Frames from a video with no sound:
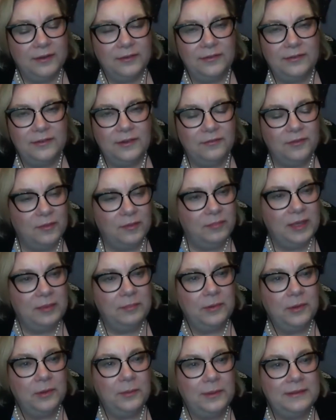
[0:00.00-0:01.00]
There's
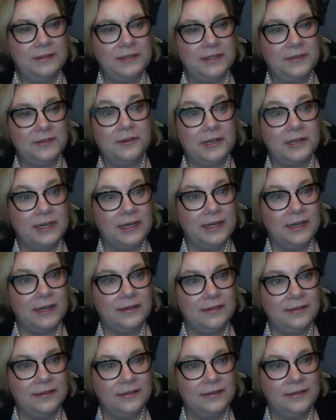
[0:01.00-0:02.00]
different people with different
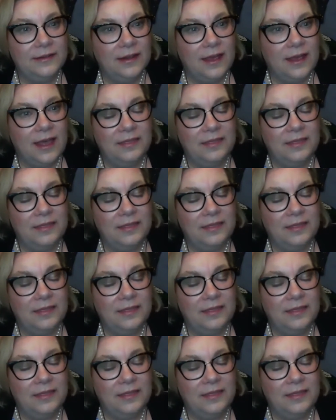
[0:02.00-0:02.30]
needs.